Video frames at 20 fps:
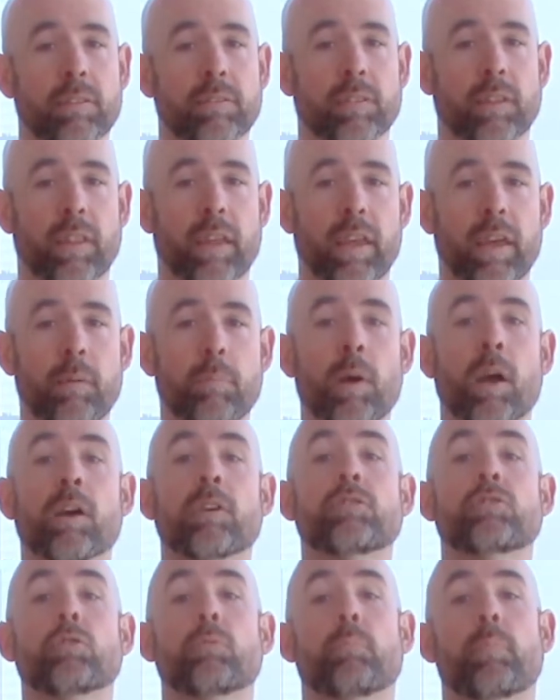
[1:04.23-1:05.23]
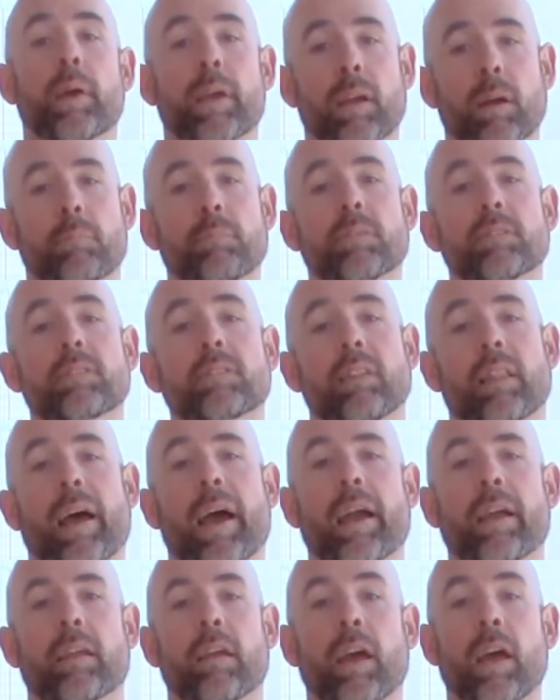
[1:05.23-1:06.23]
of the hip to pick up the
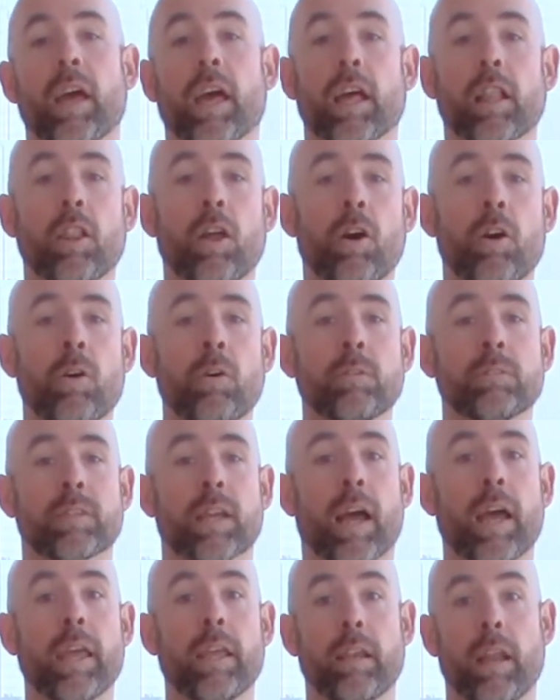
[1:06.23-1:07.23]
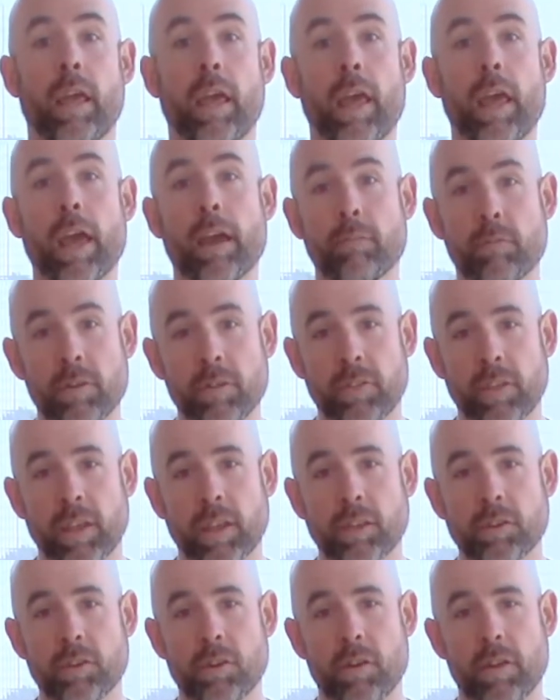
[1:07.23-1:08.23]
slack. Hello, tight, everything
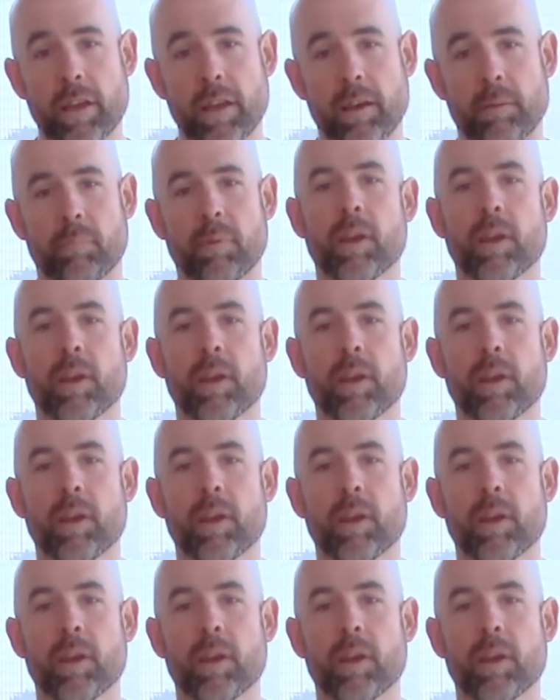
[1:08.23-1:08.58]
in your hip.